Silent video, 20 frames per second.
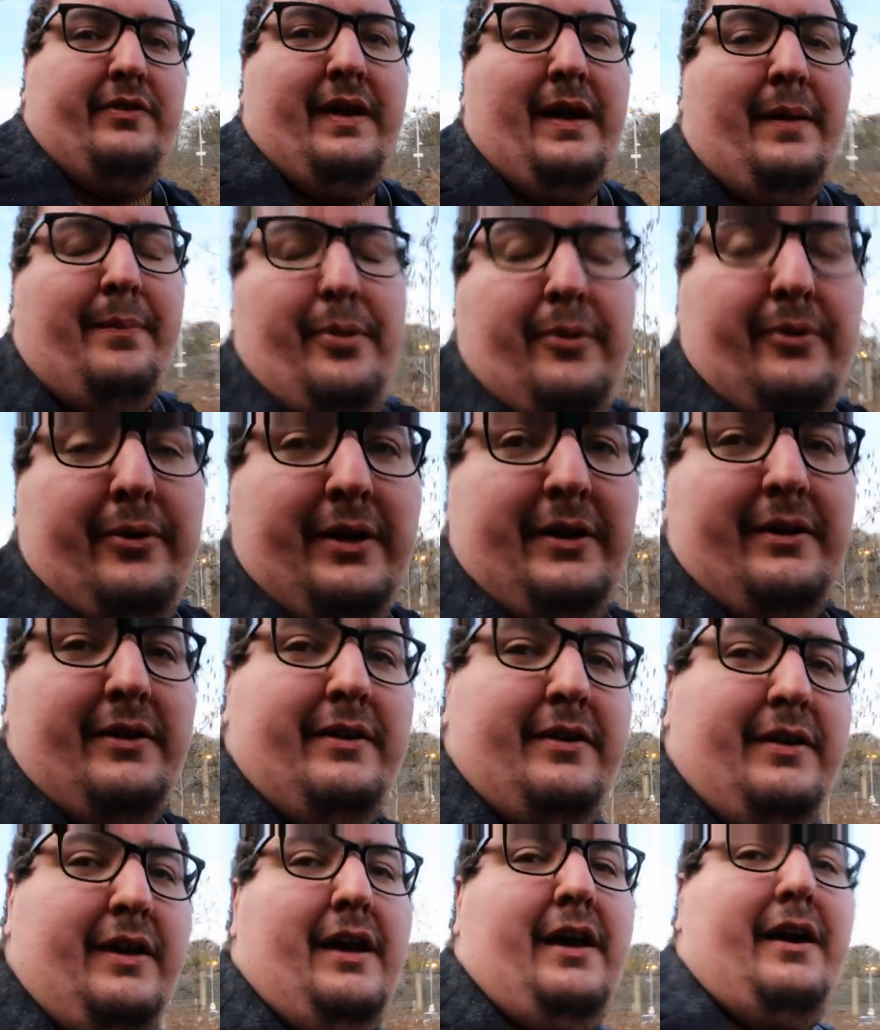at that
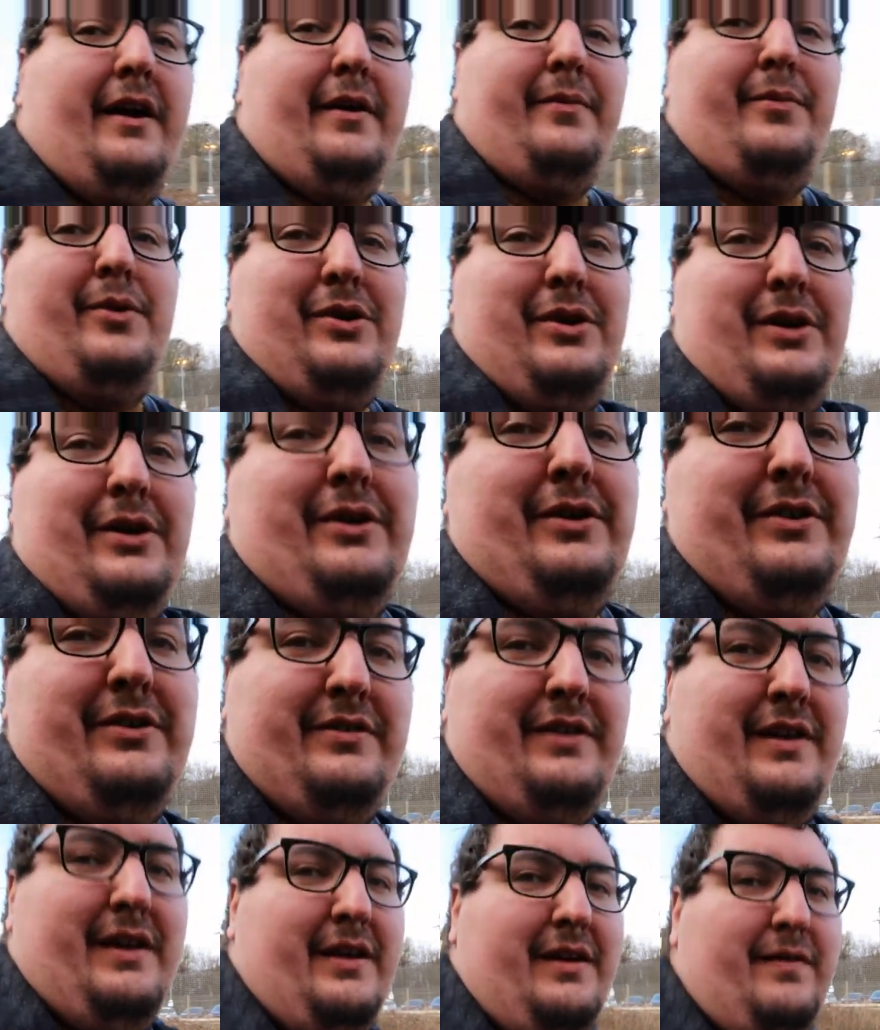point. I'm not going to
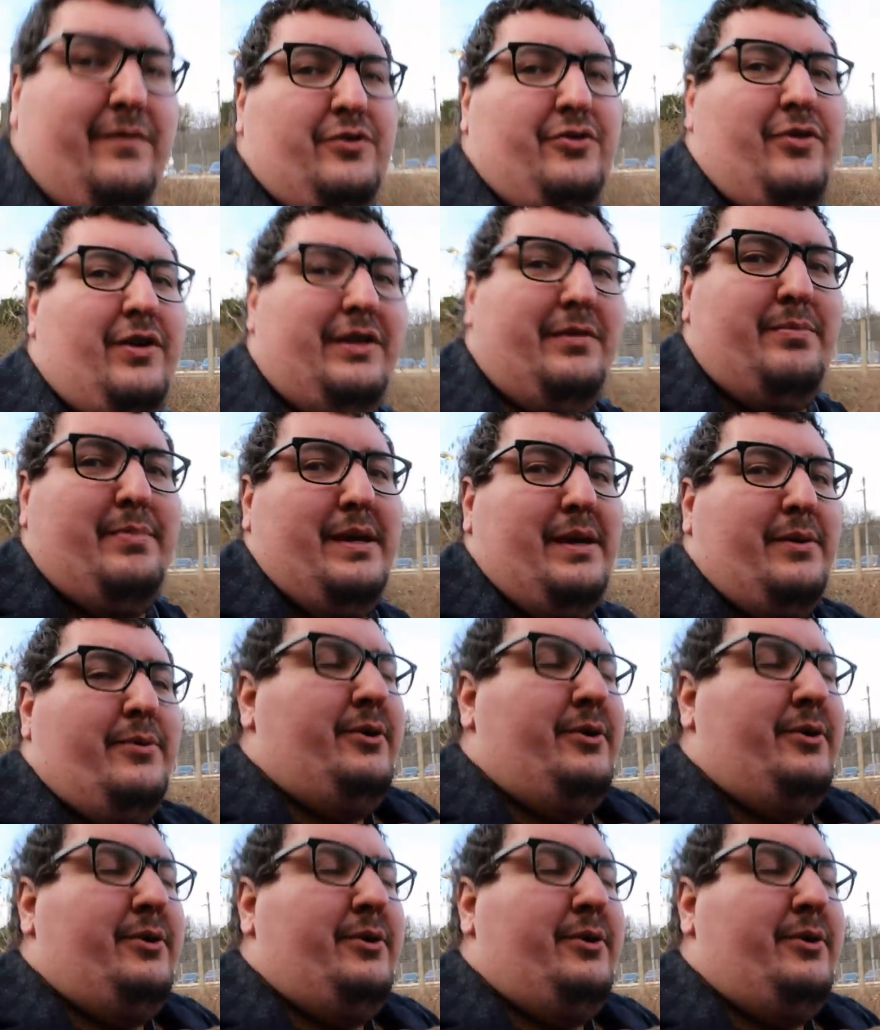say the dreaded B